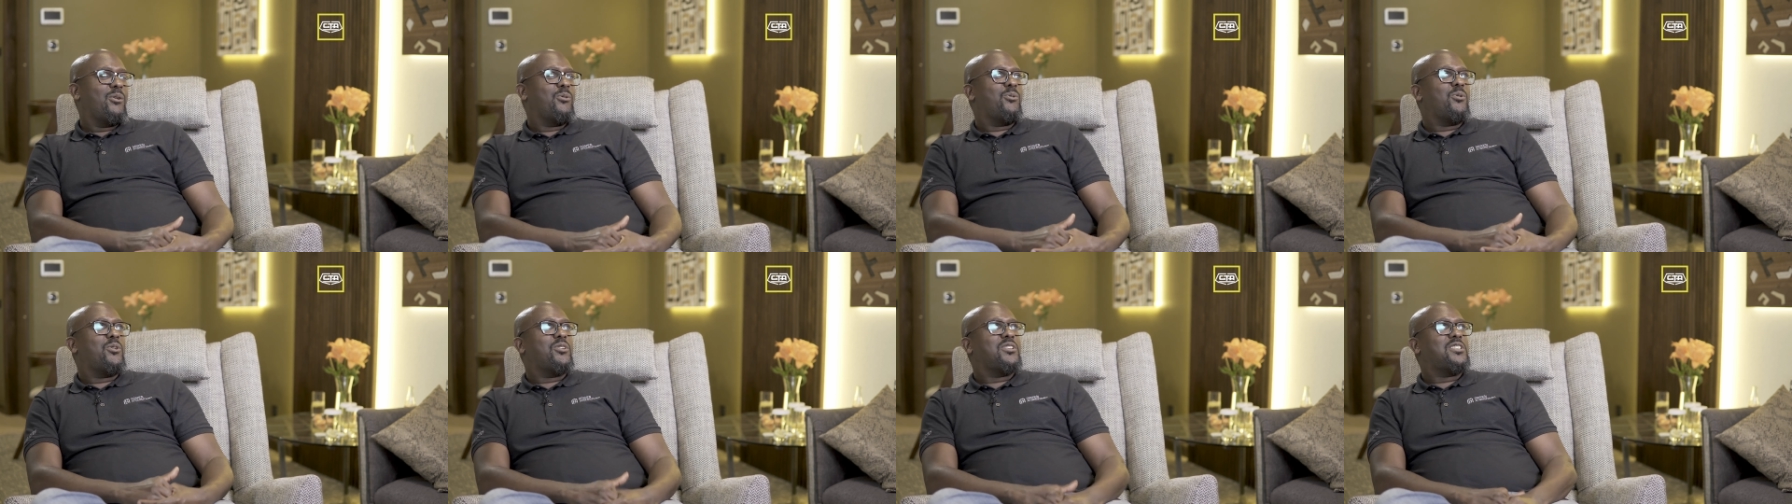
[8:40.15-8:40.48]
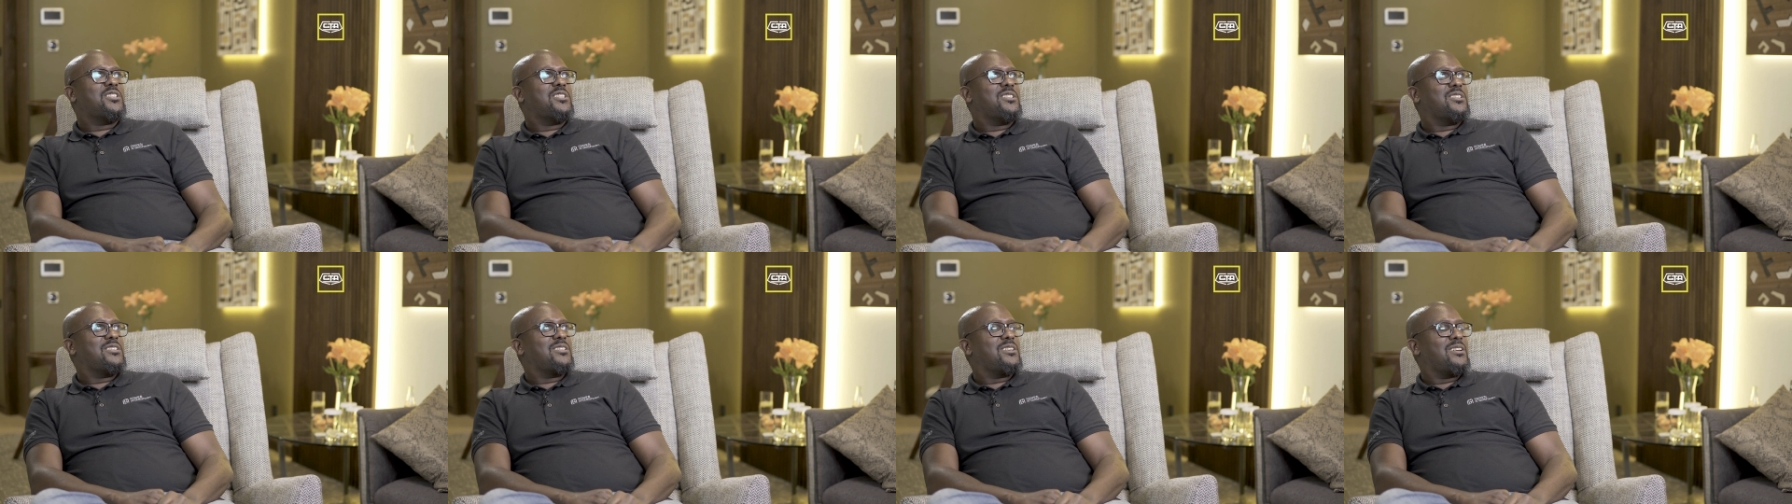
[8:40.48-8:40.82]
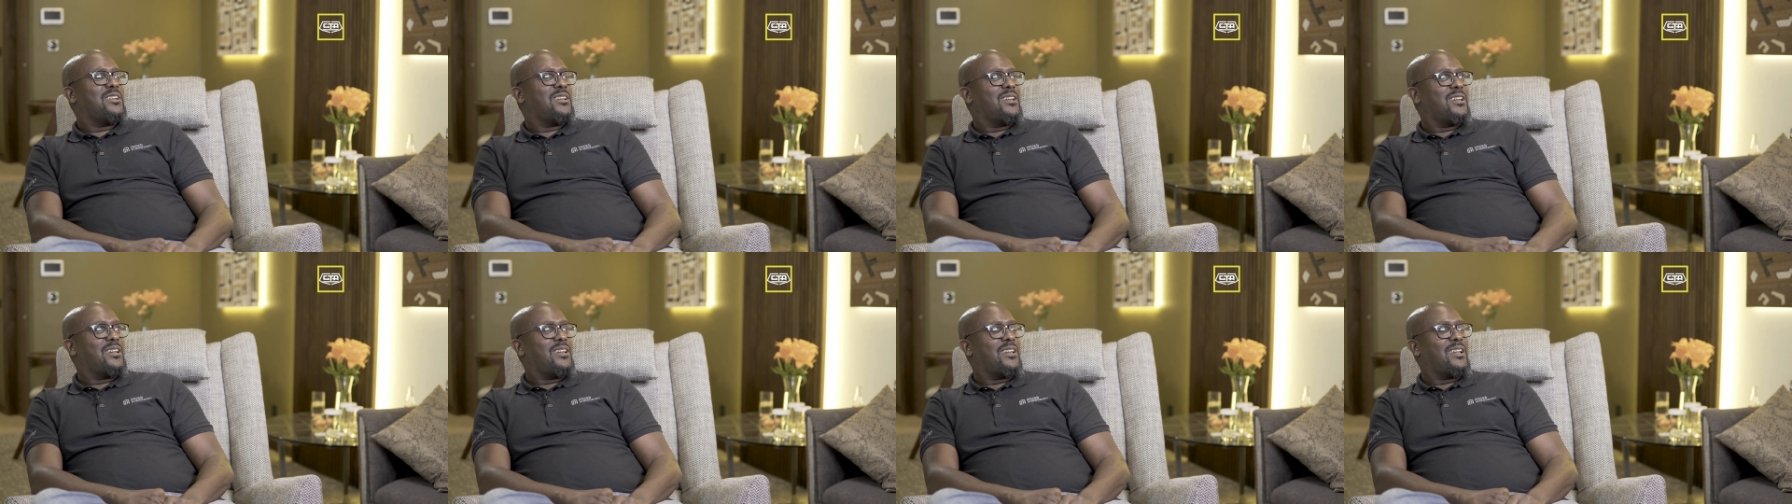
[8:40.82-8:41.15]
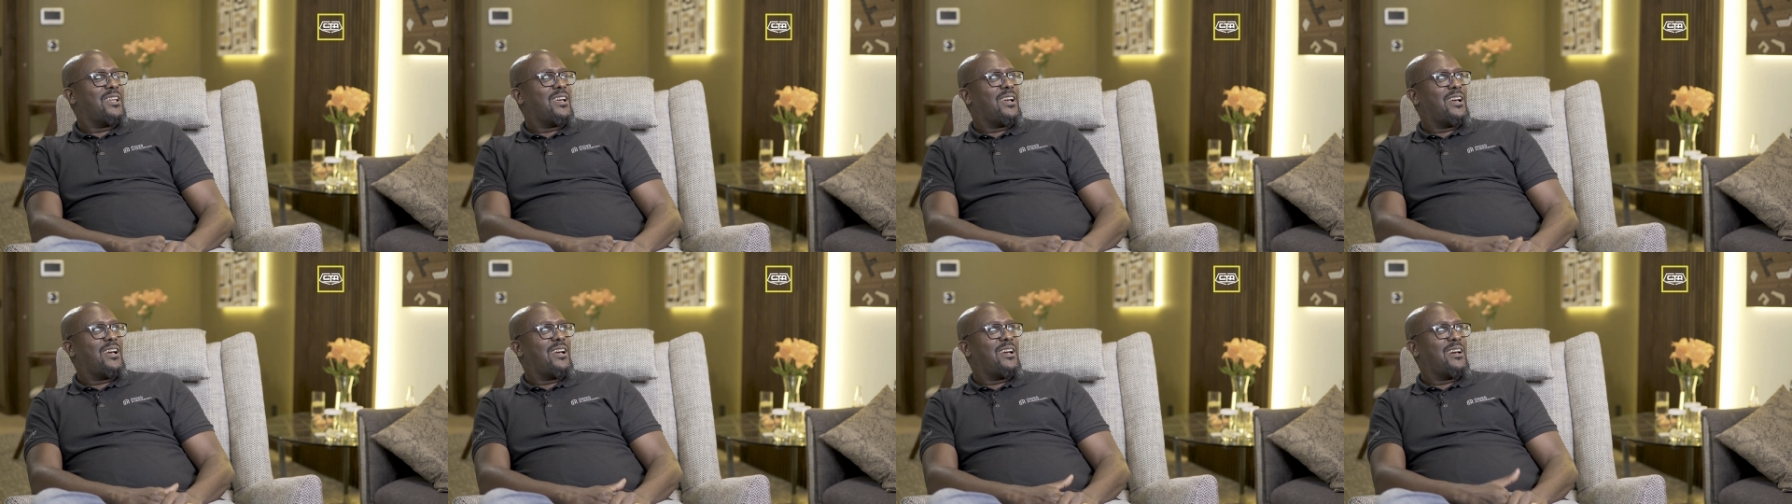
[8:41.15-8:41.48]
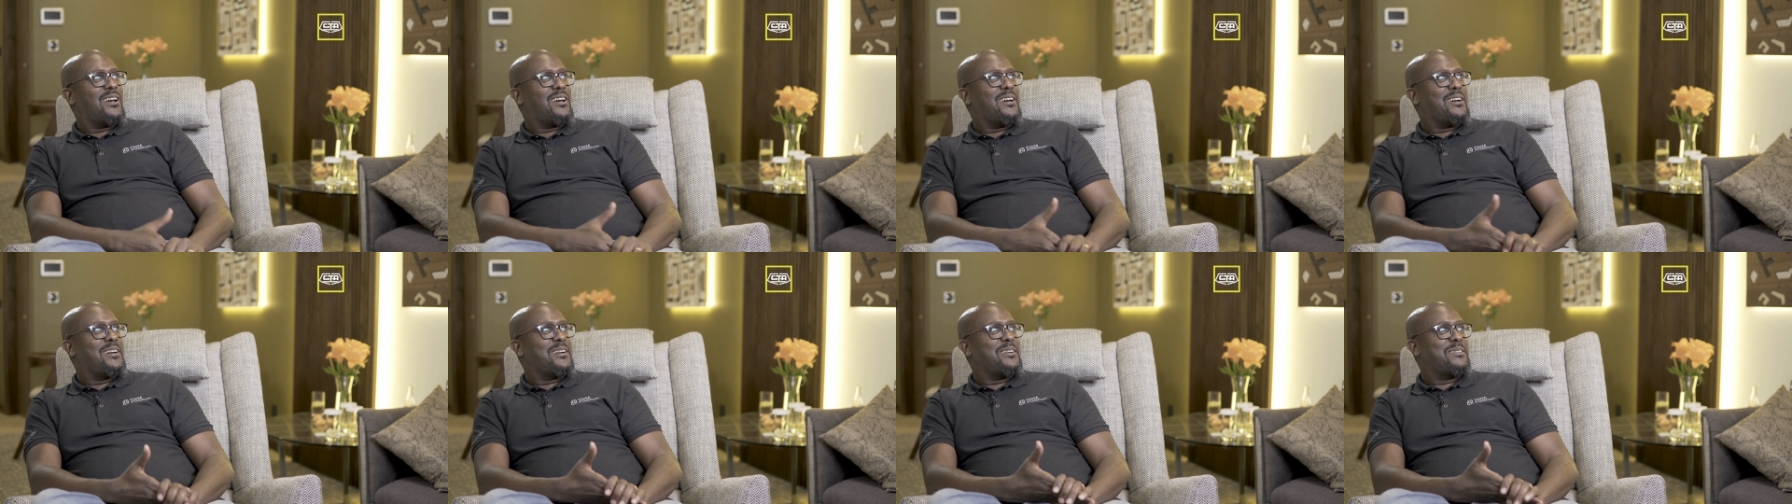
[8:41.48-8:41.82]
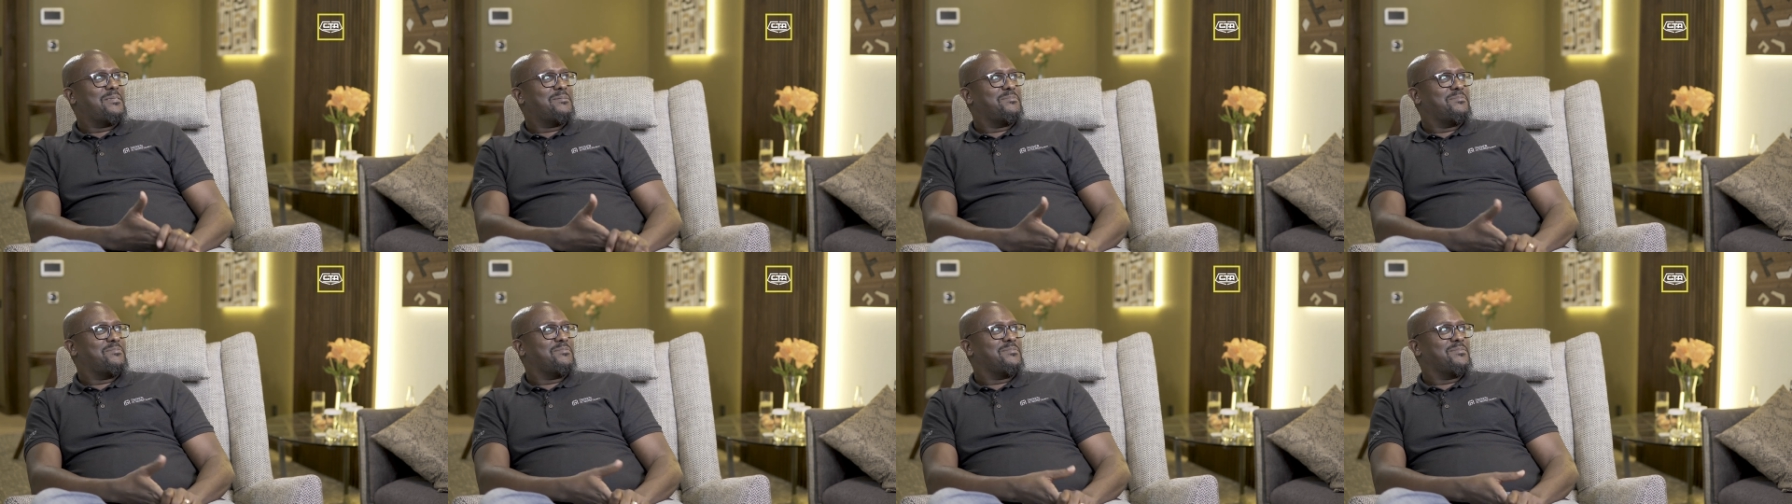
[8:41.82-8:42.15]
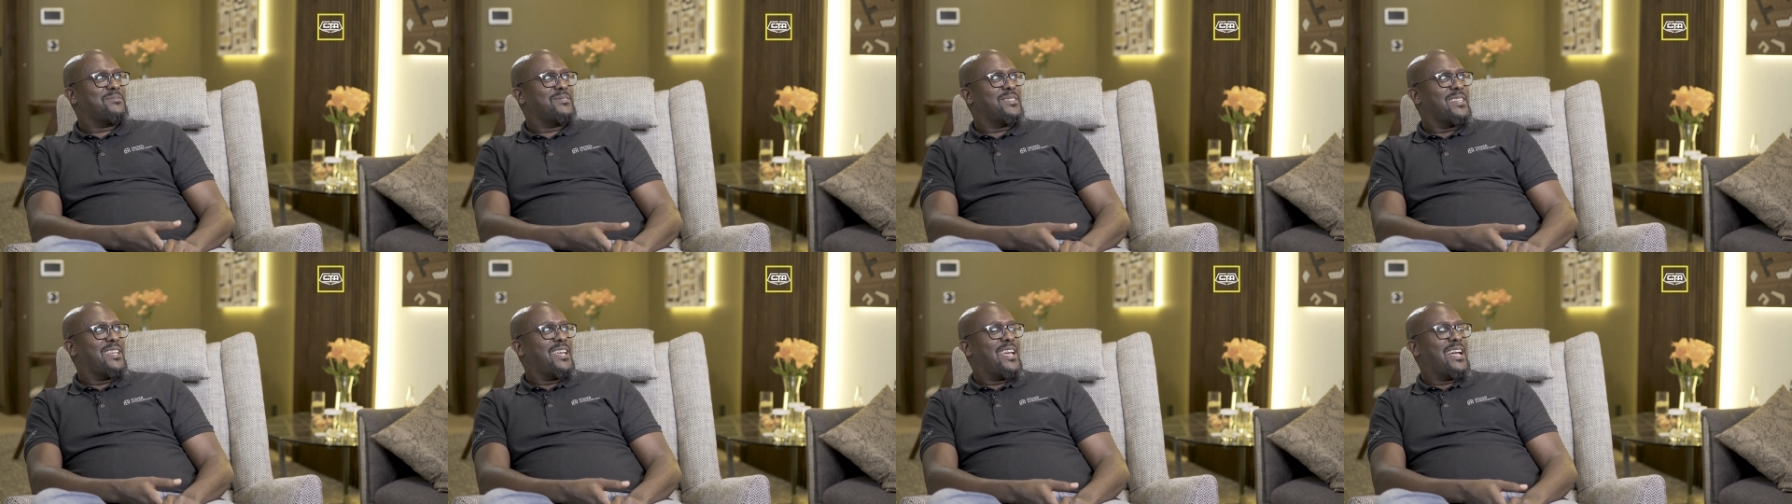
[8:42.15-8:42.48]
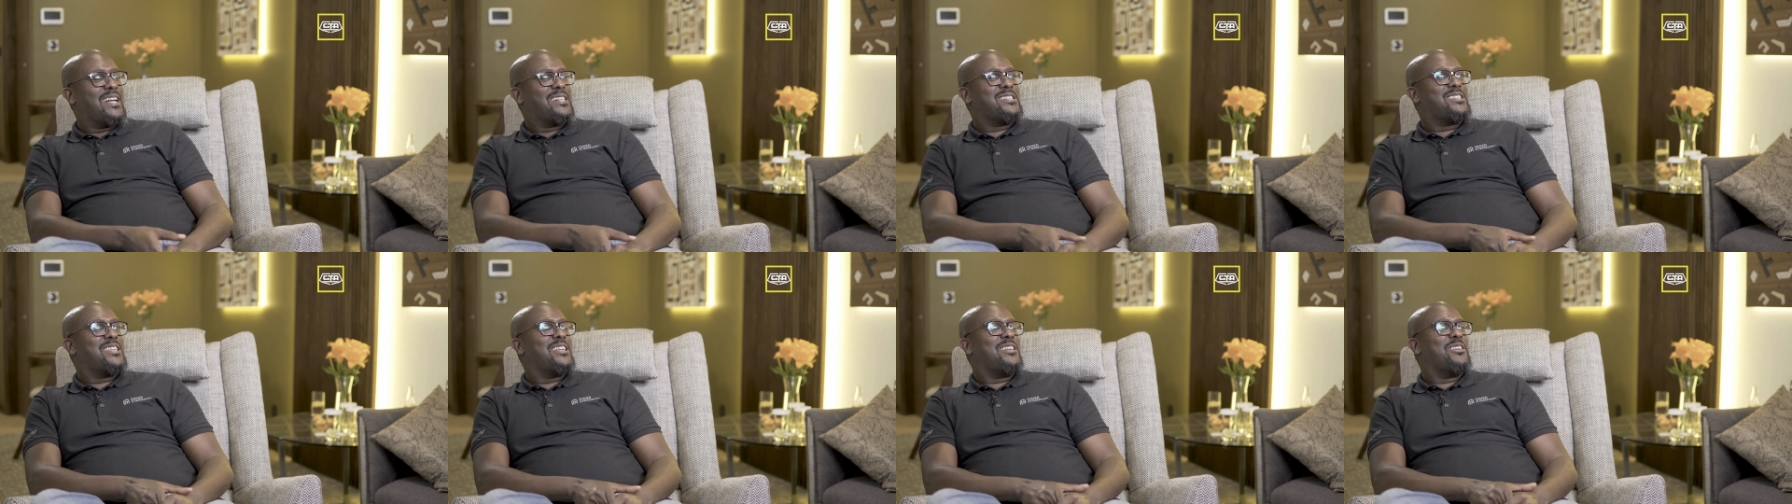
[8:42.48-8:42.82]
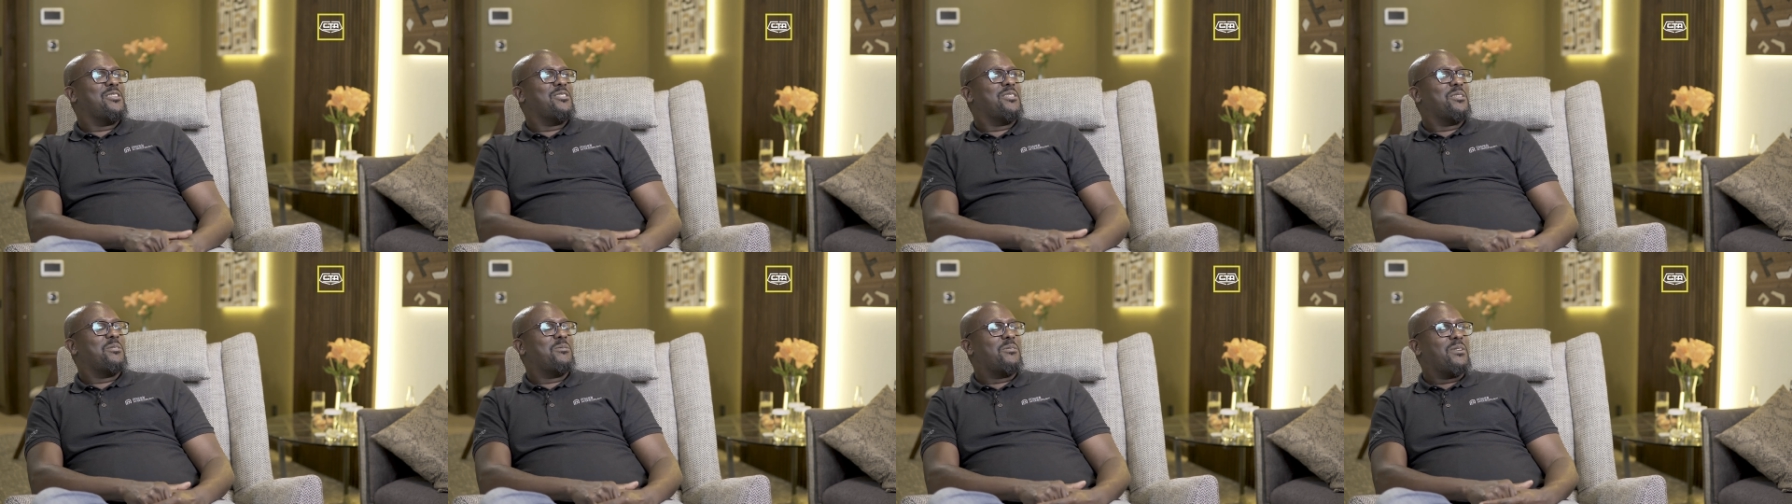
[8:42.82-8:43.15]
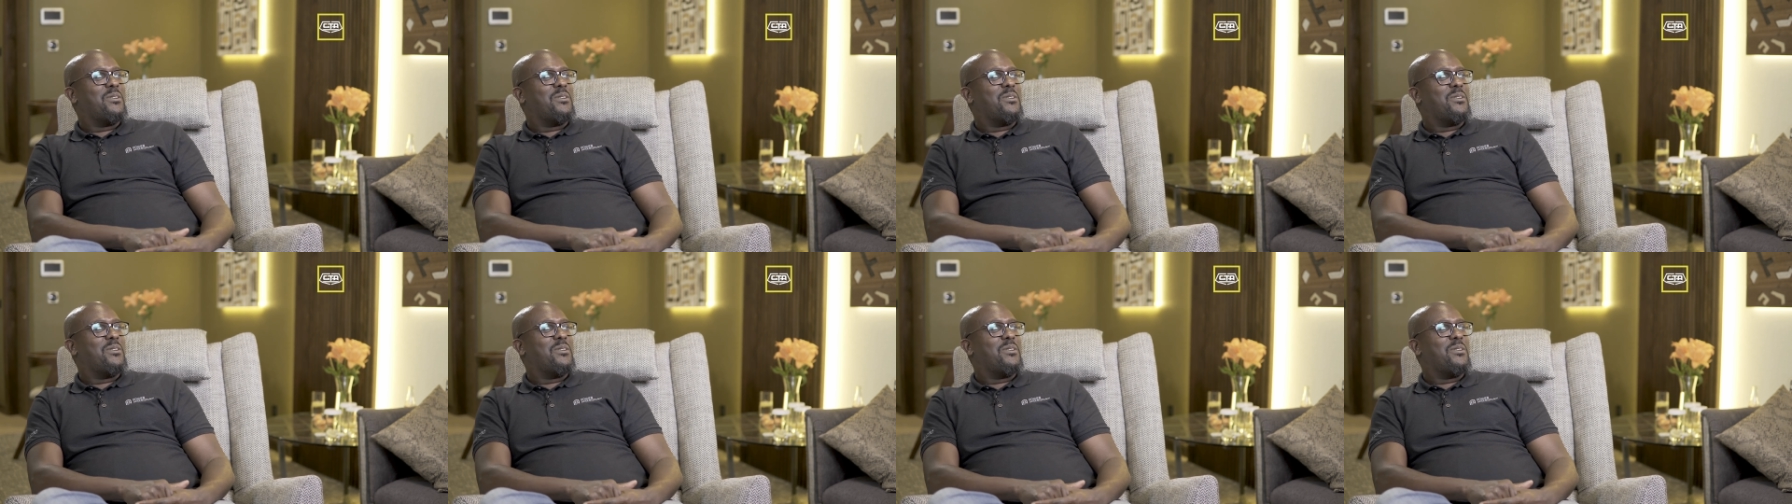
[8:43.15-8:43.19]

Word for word: Washington. Uh, I'll tell you the